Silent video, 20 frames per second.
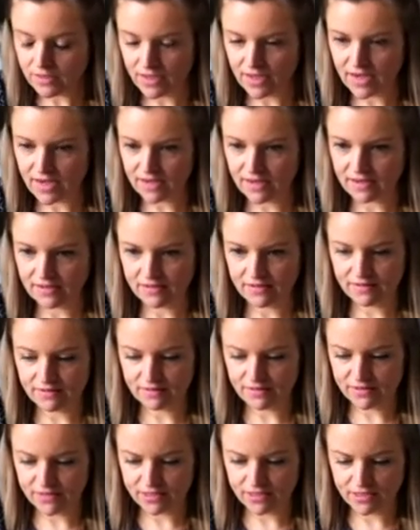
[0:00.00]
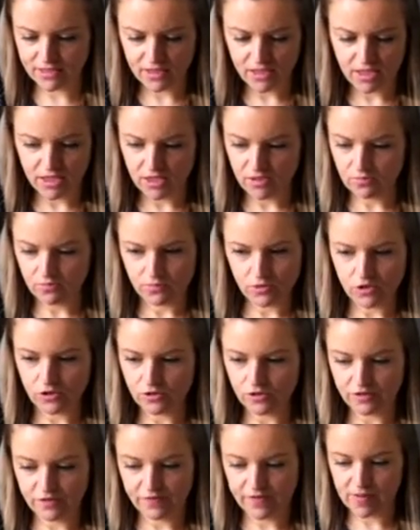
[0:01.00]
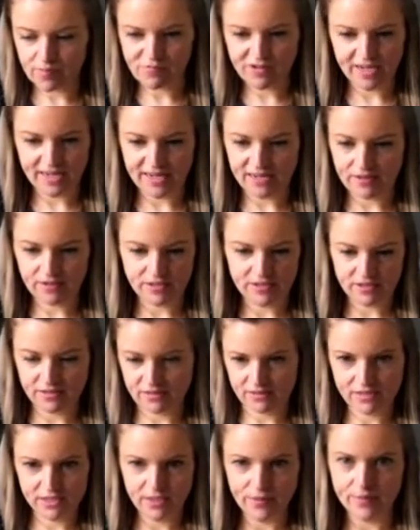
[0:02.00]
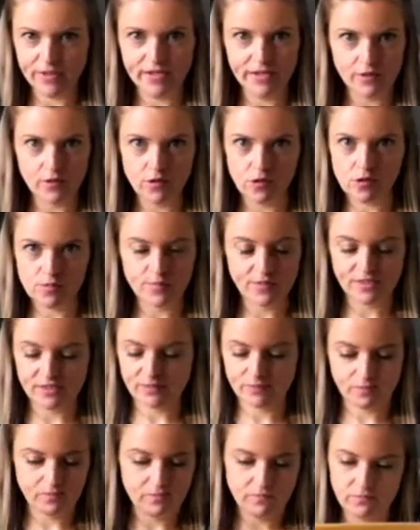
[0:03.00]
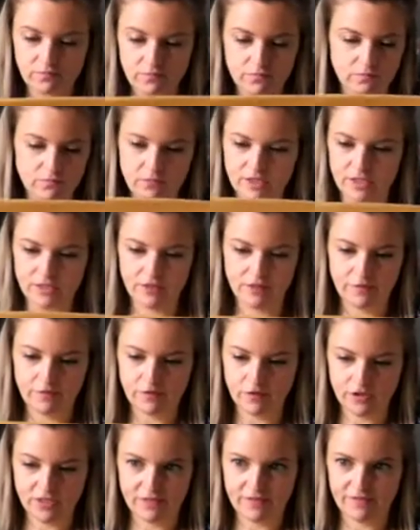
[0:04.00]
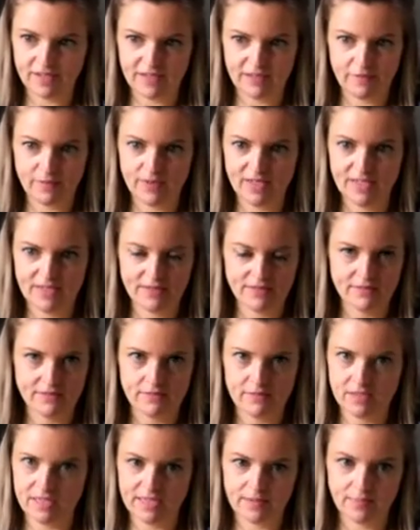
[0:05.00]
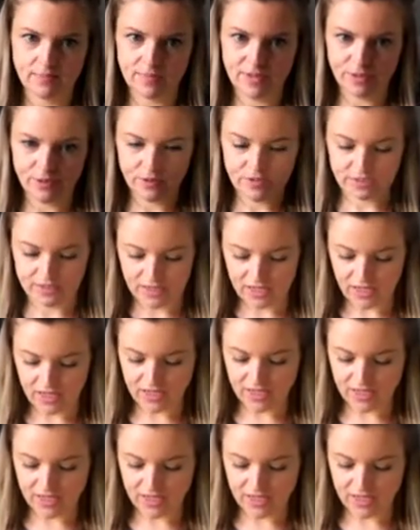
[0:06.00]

and cut the fabric out, so sewing it up is, you know, 45 minutes at most.